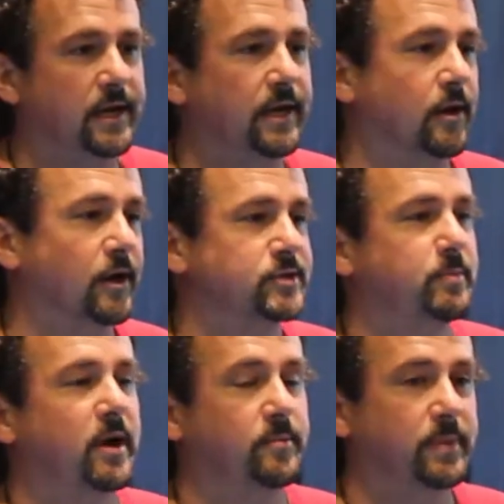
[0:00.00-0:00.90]
in large
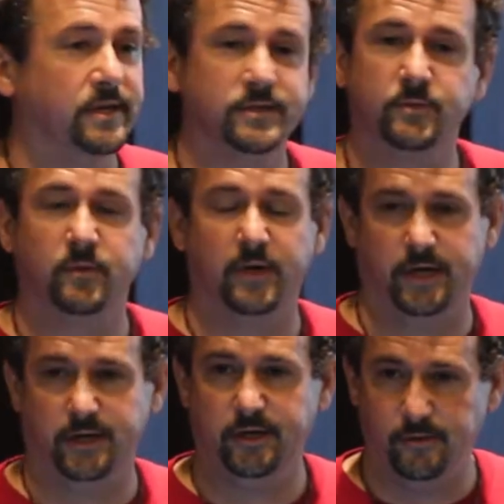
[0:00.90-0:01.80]
part because we
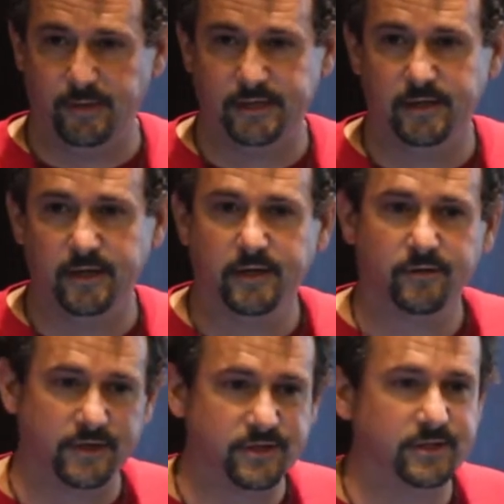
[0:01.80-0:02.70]
weren't human
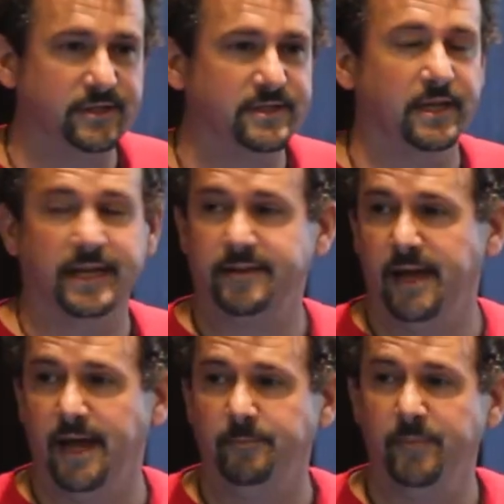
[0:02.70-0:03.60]
Christians like
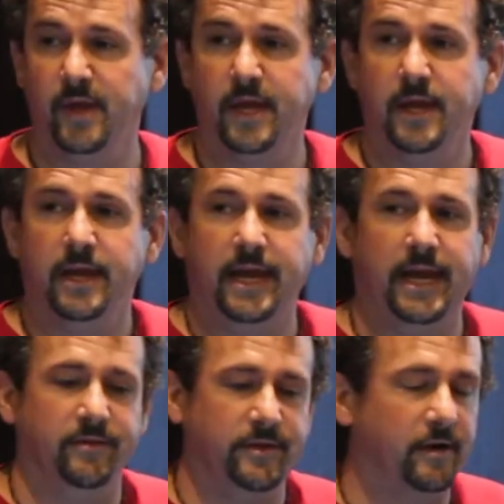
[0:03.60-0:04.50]
them.
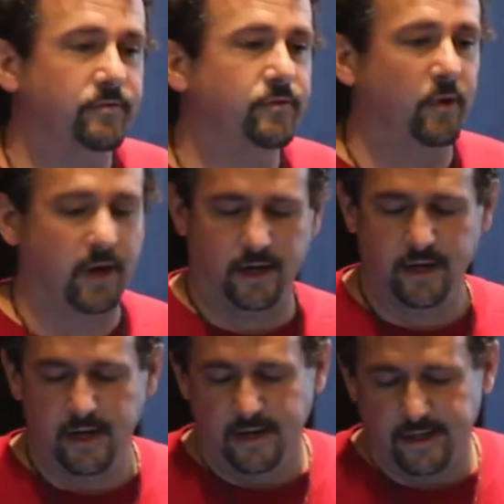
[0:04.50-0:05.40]
And
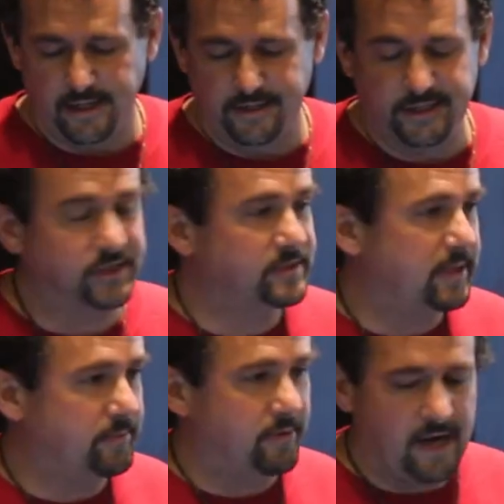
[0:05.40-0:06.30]
therefore, indigenous
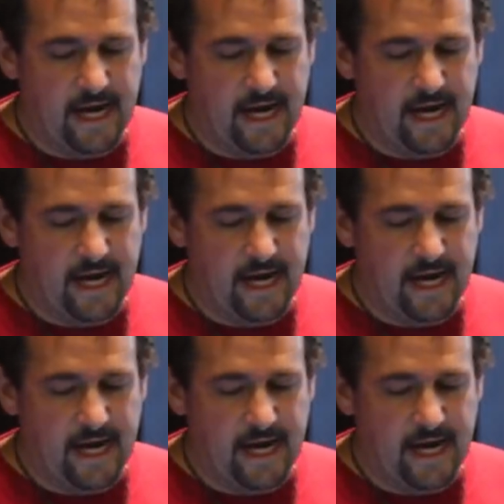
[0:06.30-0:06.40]
people